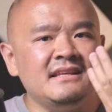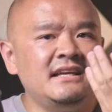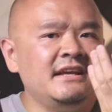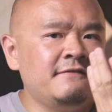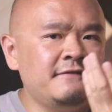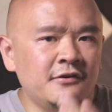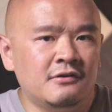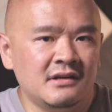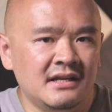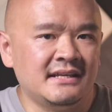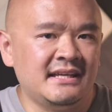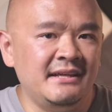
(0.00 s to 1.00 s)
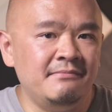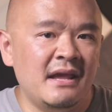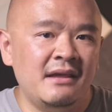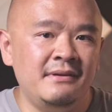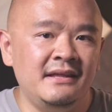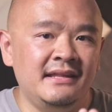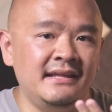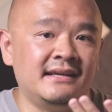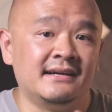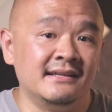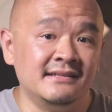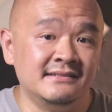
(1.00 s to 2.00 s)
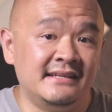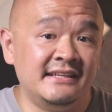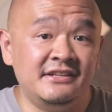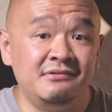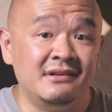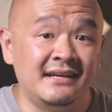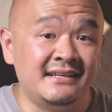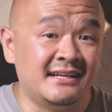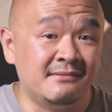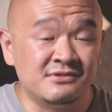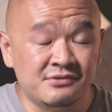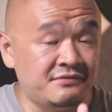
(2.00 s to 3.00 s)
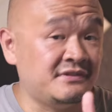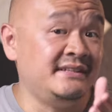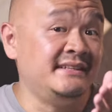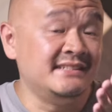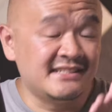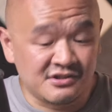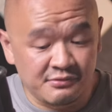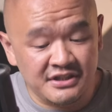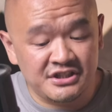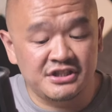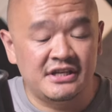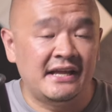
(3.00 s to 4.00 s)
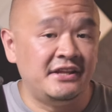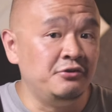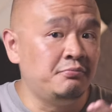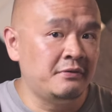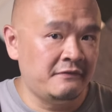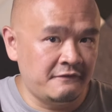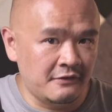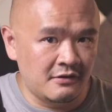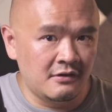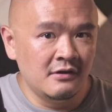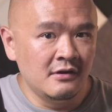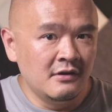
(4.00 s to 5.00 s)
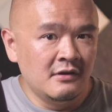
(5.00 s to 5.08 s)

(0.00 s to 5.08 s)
if you're lucky, maybe the color that you like comes with the switch that you prefer,